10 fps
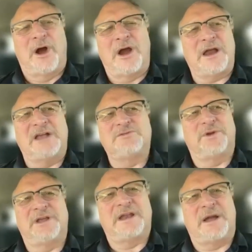Our guys
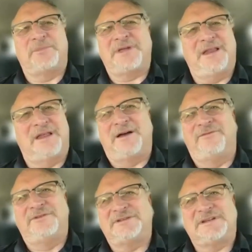want to get out, but they
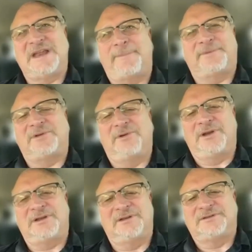love just the opportunity
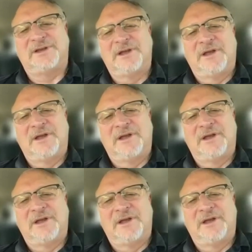because